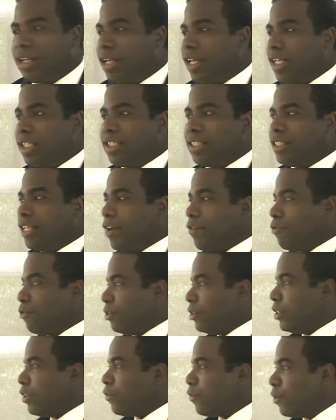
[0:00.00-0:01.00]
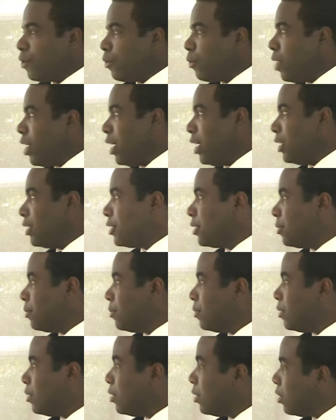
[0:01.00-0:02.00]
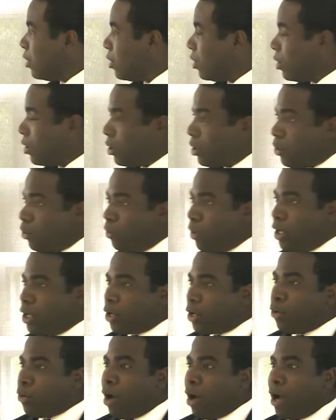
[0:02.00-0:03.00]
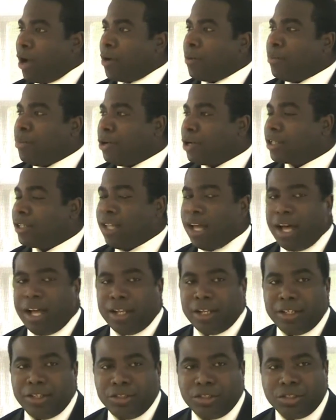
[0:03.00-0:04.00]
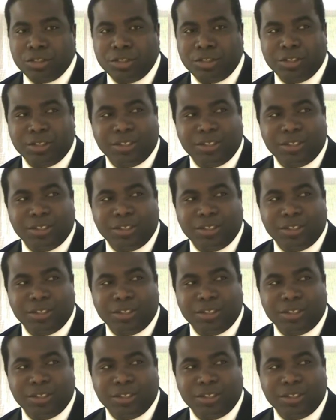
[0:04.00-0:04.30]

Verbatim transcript: in several different ways. We acquire book knowledge.